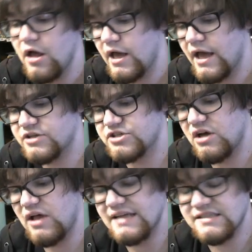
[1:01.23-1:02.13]

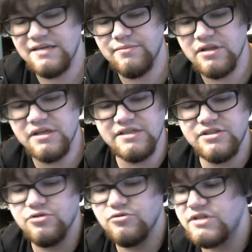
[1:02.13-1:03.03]
Ixchel has the ability
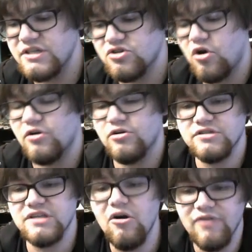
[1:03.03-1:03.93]
to discard
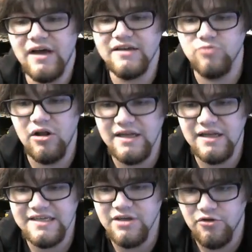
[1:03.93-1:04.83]
herself as well
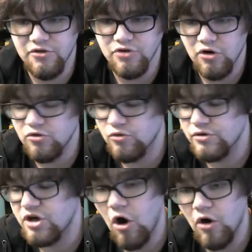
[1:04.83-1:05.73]
as another
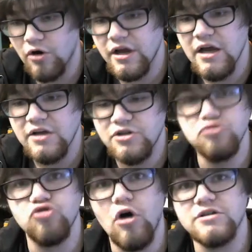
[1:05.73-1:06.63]
Darklord card to
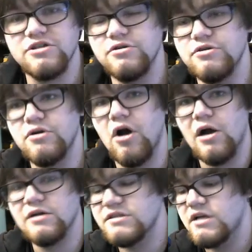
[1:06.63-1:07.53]
draw 2 new
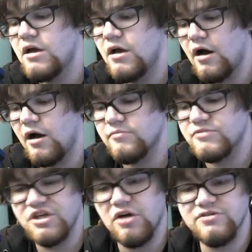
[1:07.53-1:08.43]
cards.
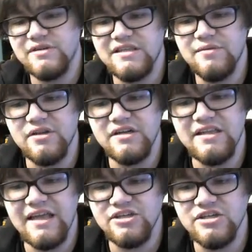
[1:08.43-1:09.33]
She also has the ability
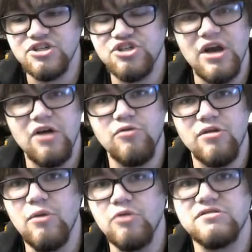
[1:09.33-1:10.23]
that is shared
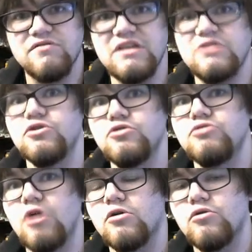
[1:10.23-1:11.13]
with most of the new
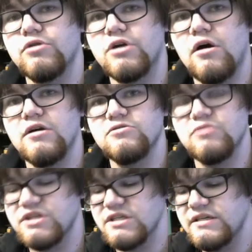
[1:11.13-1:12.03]
Darklord cards,
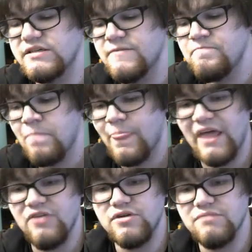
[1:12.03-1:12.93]
which is
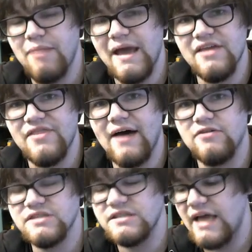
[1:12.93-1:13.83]
that you can pay
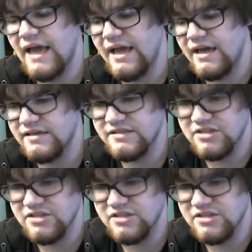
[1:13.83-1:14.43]
1,000 and, is it